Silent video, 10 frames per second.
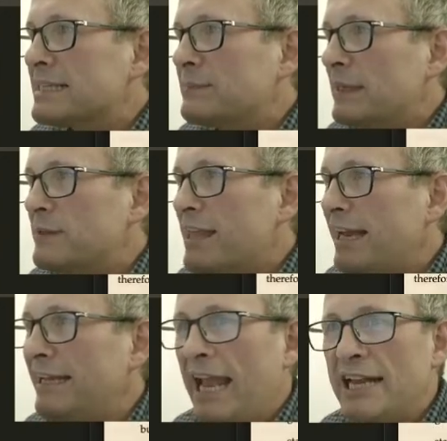to me with
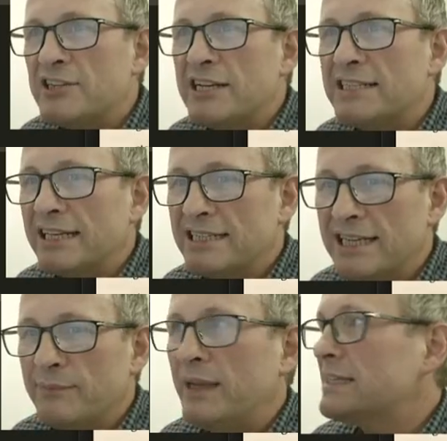any interesting
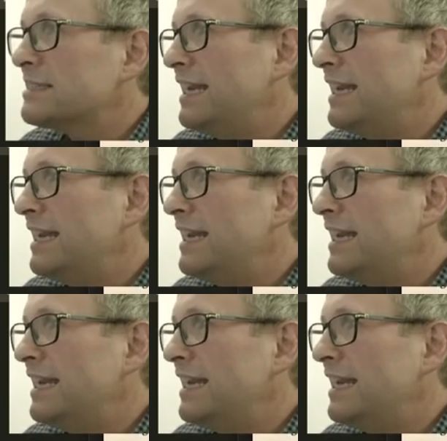tidbits.